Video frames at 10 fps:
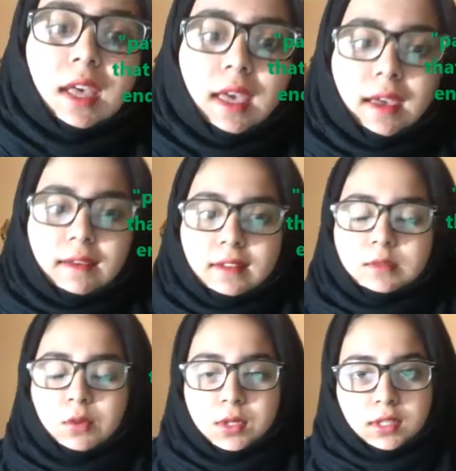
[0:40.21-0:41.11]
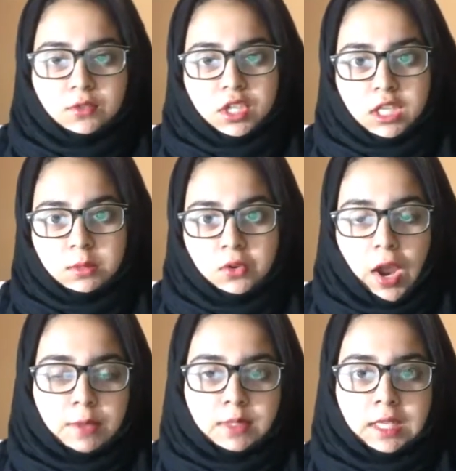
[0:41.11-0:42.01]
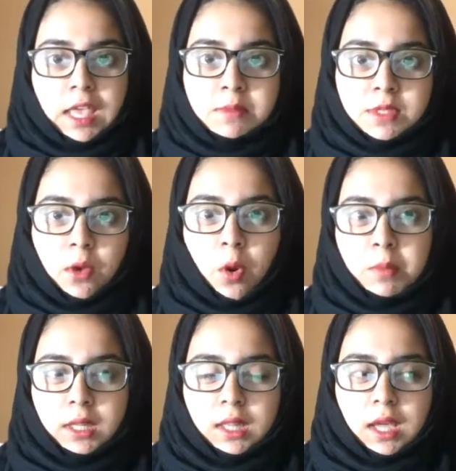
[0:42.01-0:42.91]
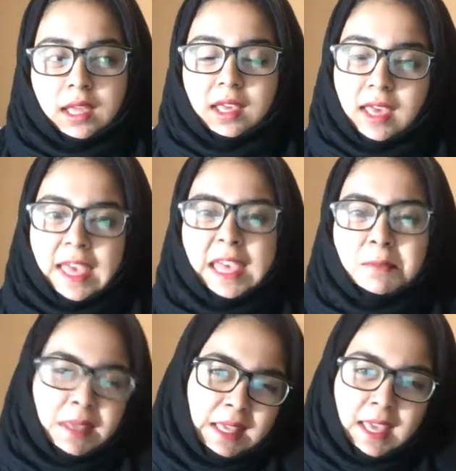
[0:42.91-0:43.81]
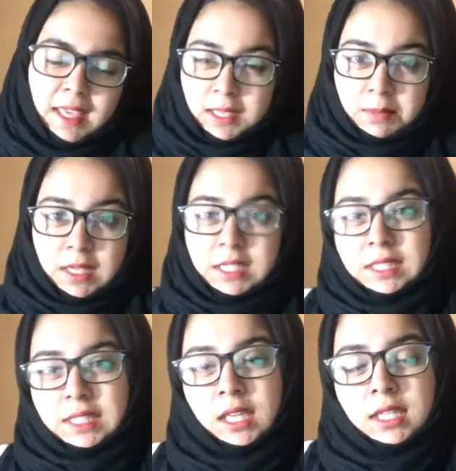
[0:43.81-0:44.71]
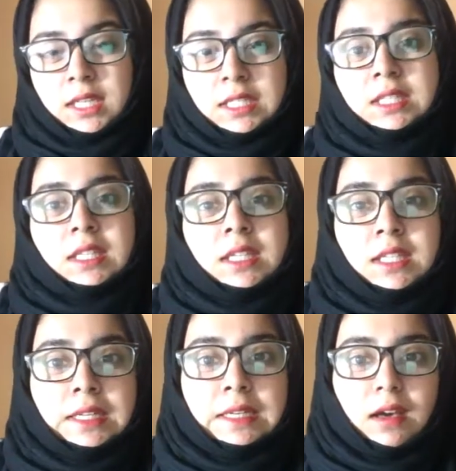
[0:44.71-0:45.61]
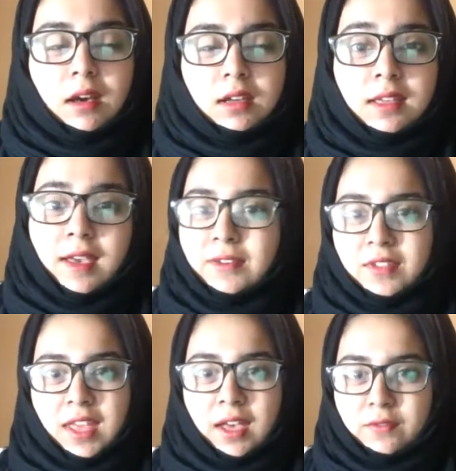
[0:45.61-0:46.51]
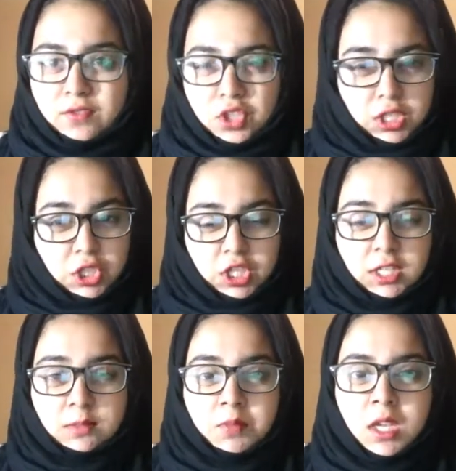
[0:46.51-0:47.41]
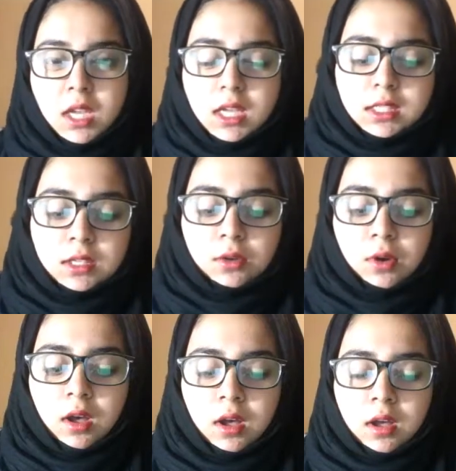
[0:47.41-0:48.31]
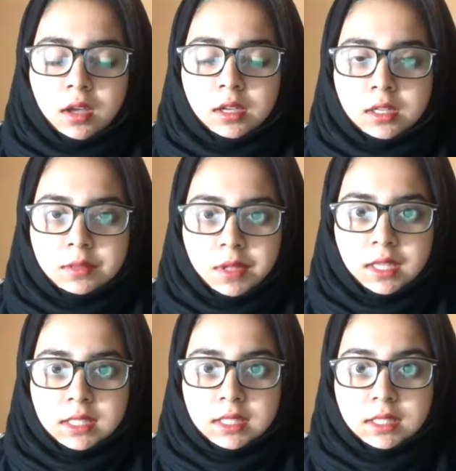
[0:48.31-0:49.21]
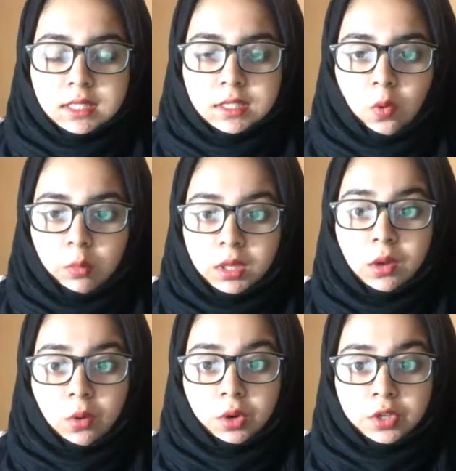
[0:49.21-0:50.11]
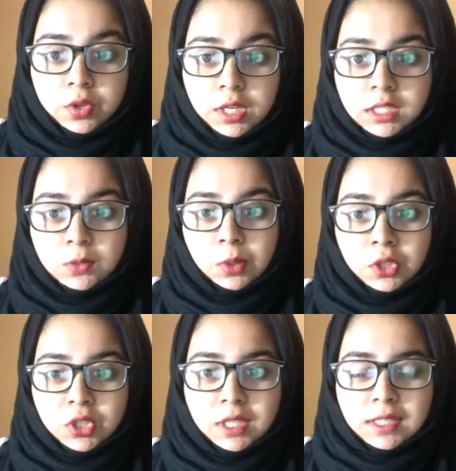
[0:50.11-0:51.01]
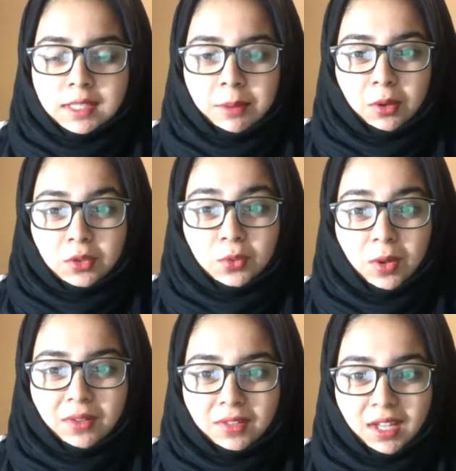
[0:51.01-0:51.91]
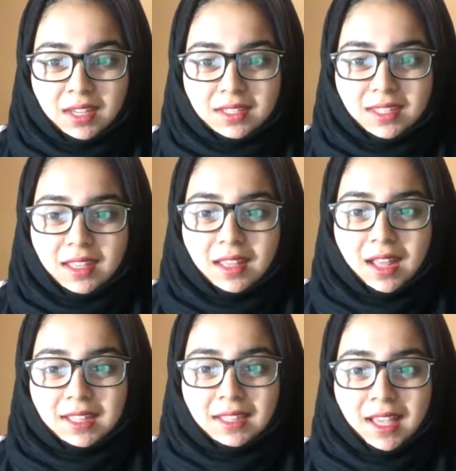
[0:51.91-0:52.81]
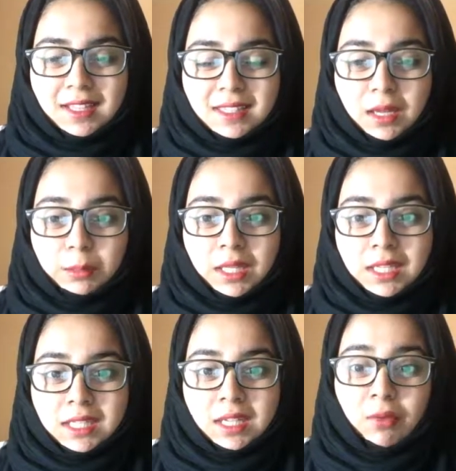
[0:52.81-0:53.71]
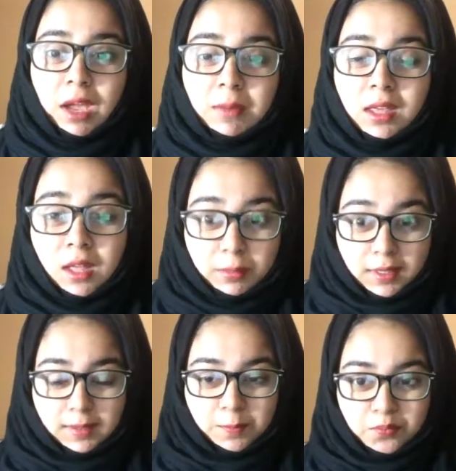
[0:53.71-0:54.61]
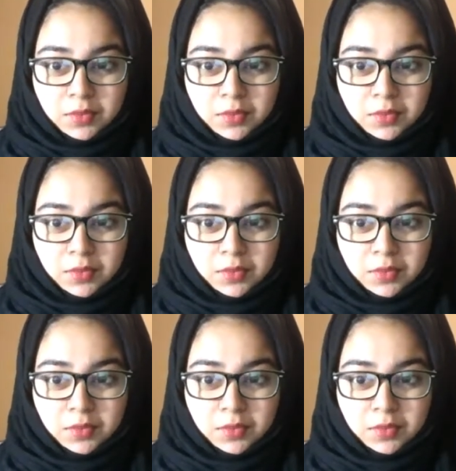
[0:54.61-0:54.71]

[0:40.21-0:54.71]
And most of Shakespeare rhyme schemes go a bit like A, B, A, B, C, D, C, D, E, F, E, F, G, G. So it's normally quatrains, which is about 12 lines. And the last couplet is a rhyming couplet.